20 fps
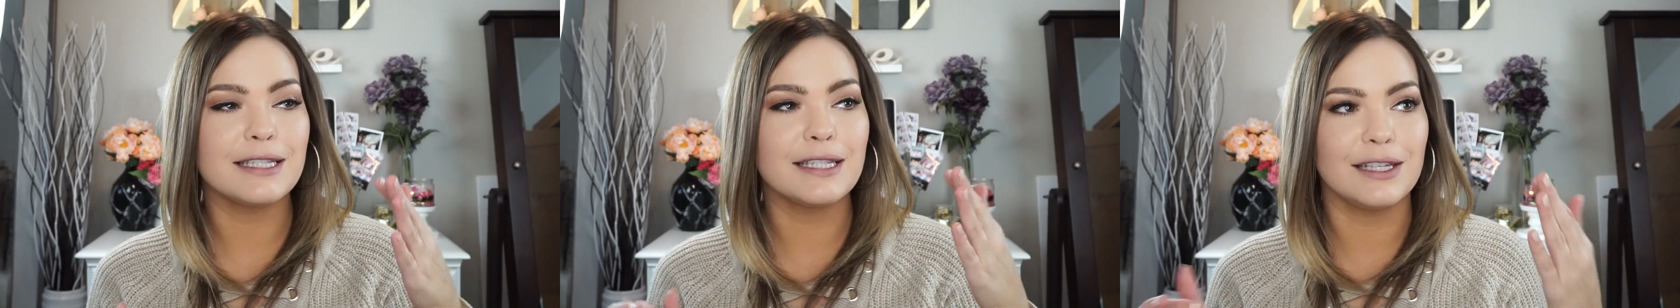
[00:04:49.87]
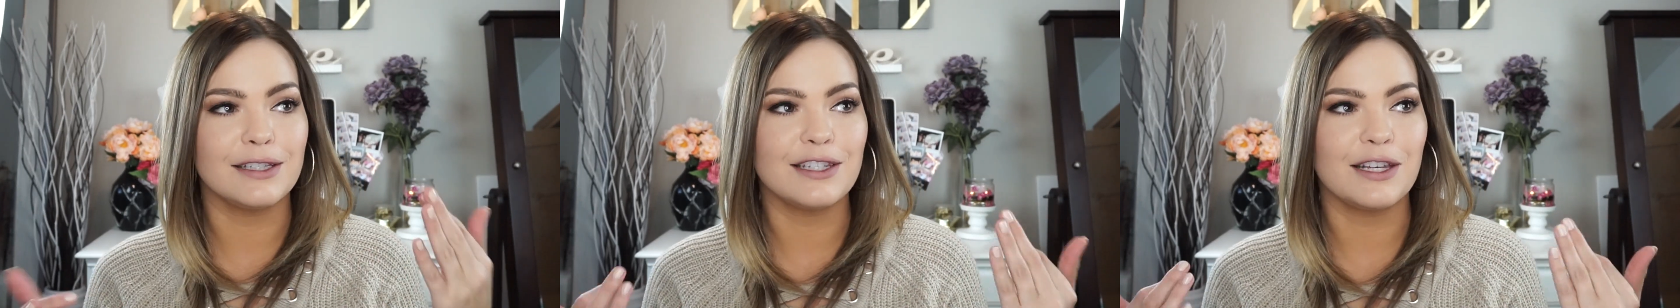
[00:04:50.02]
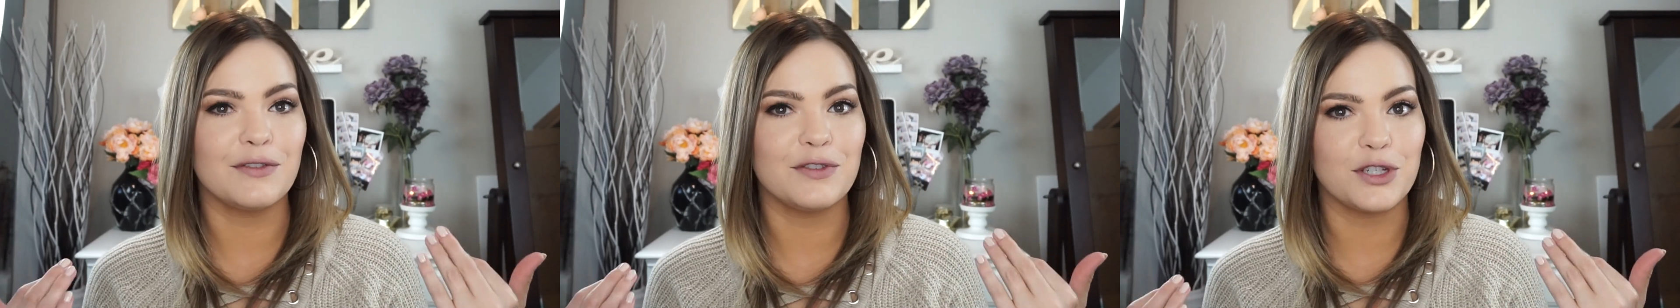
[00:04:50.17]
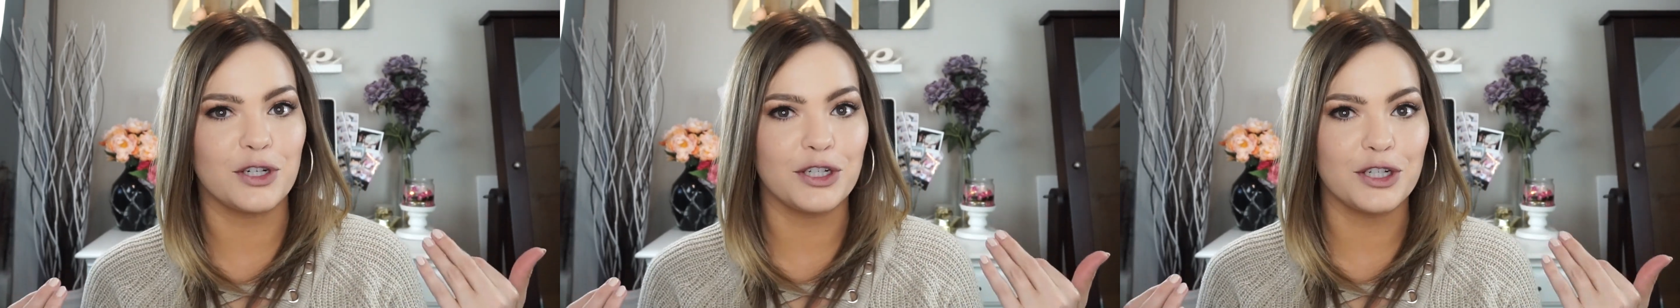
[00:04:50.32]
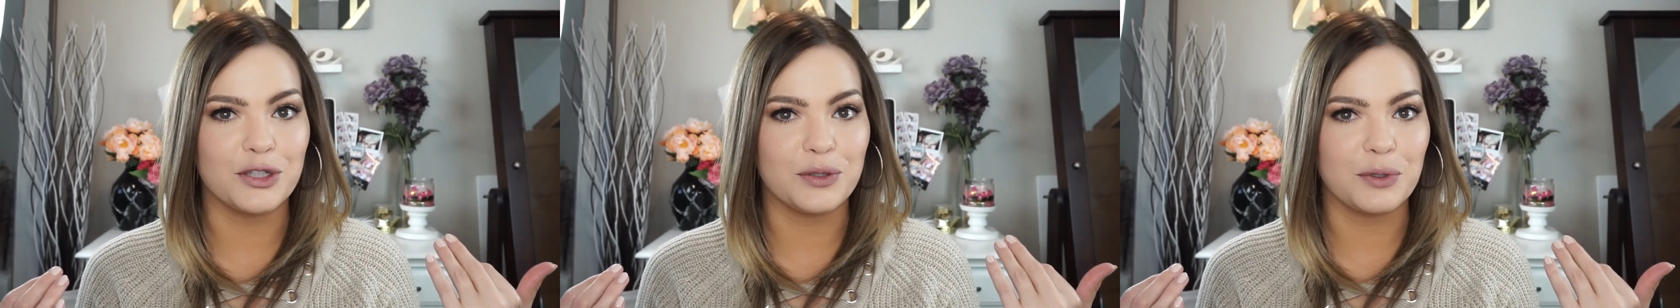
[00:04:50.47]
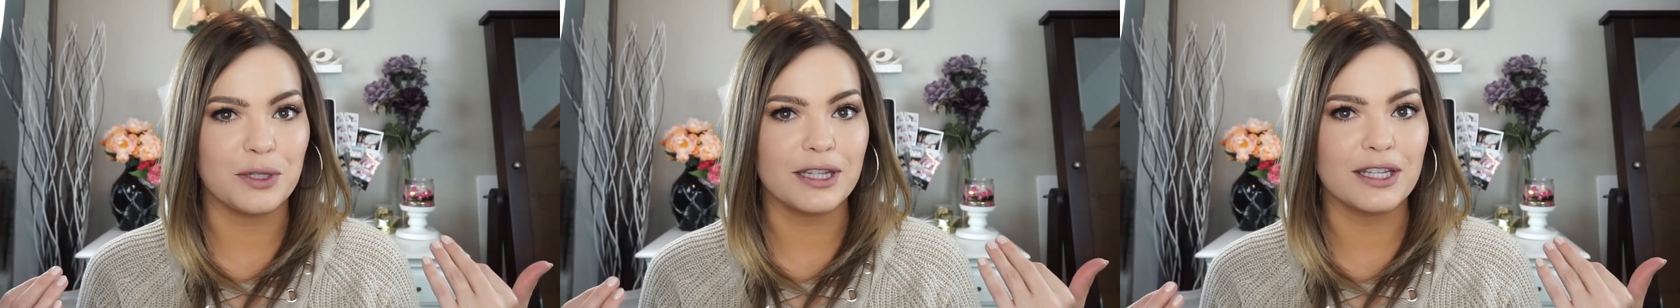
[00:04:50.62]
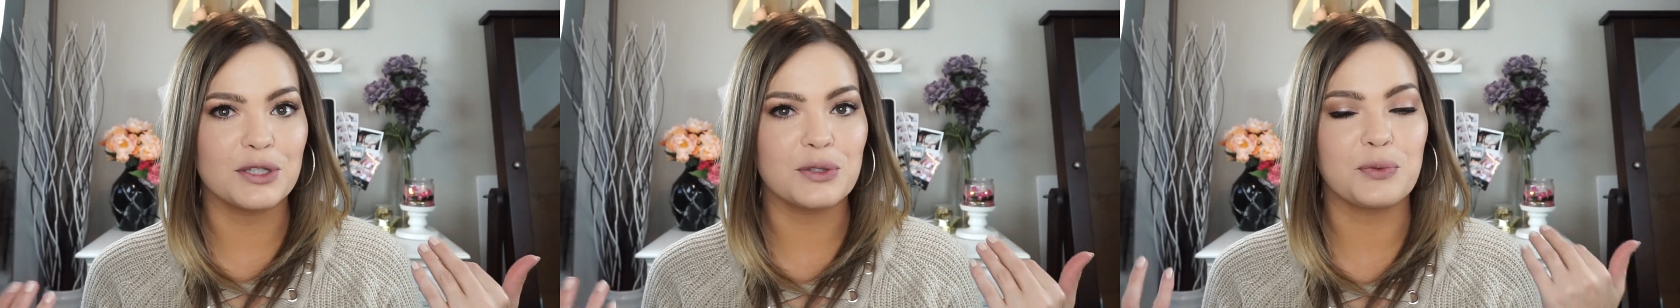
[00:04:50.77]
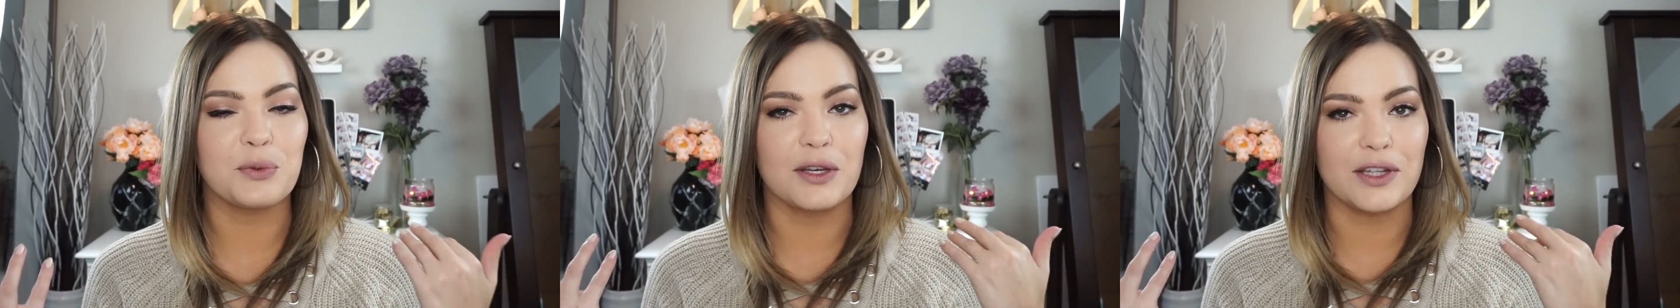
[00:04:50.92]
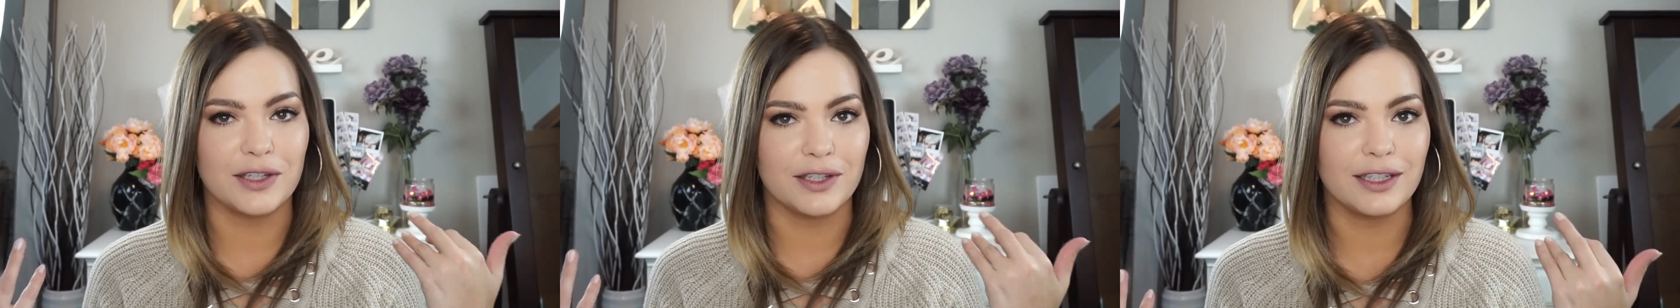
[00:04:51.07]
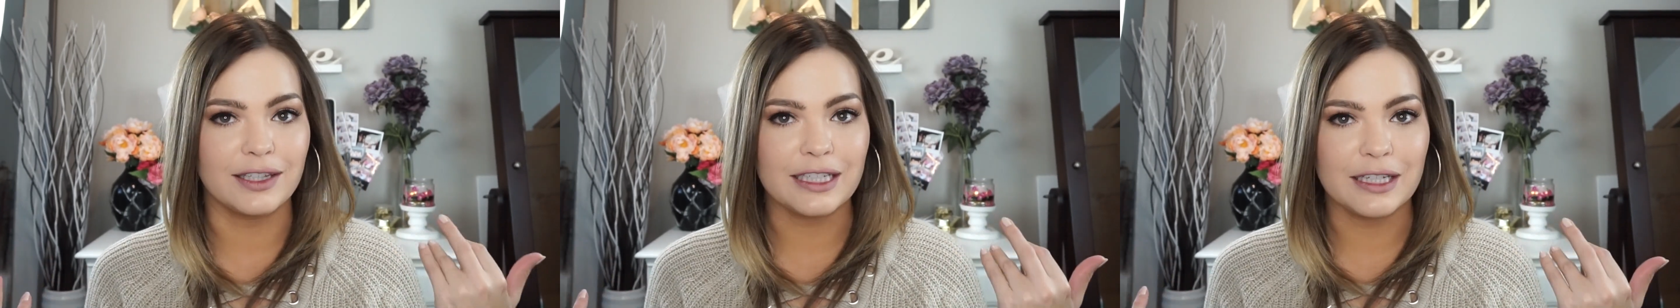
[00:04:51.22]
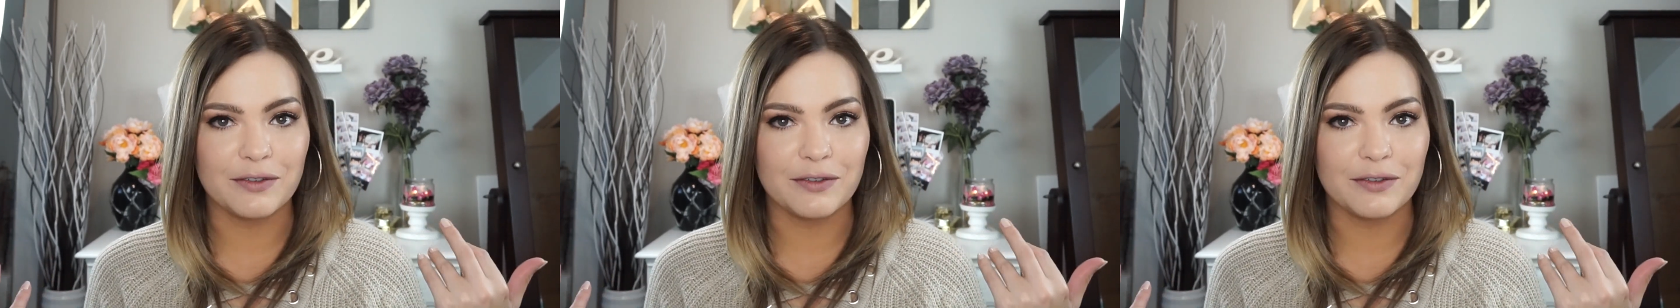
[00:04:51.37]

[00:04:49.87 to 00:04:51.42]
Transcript: since I've started doing this rather than